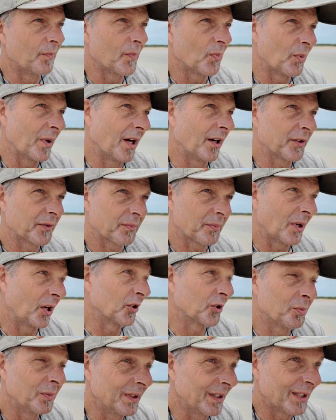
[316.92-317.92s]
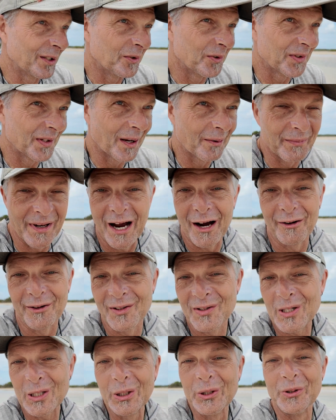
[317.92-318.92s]
we ultimately use them now
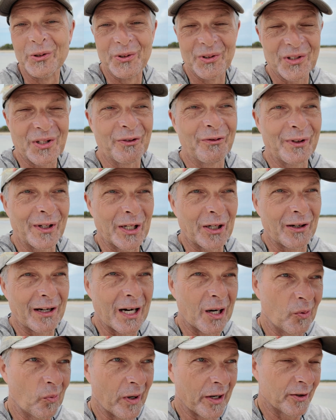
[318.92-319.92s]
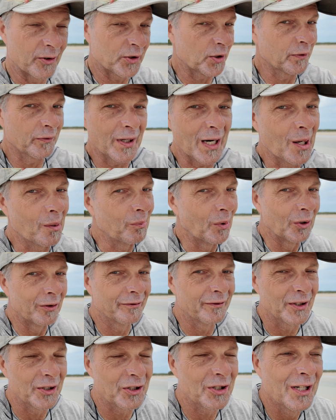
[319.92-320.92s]
as clues to figure out where juvenile
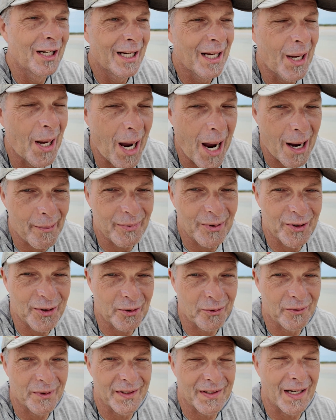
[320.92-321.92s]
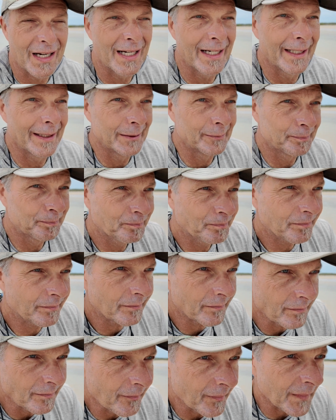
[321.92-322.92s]
bonefish happen to reside
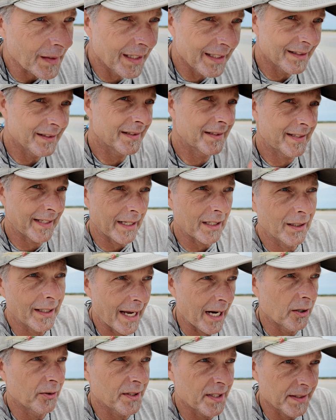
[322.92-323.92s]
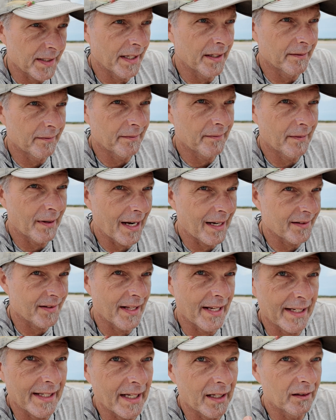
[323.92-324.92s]
and settle out. And then as
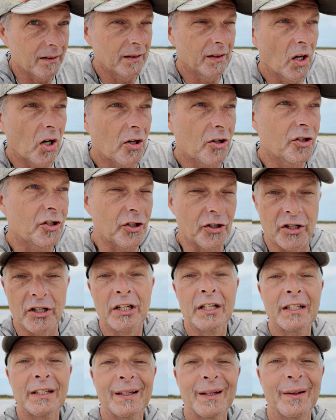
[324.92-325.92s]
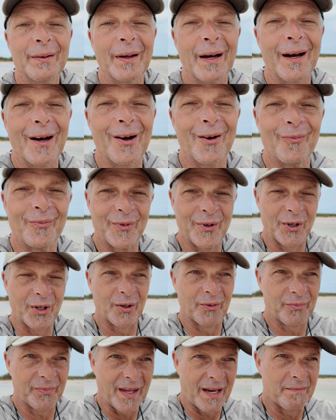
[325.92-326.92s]
they get larger,
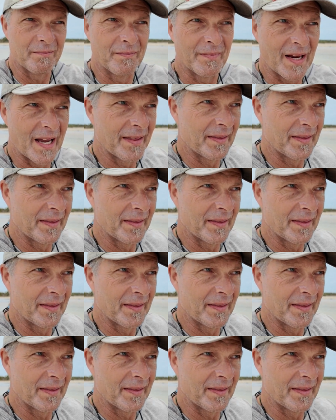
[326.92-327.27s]
they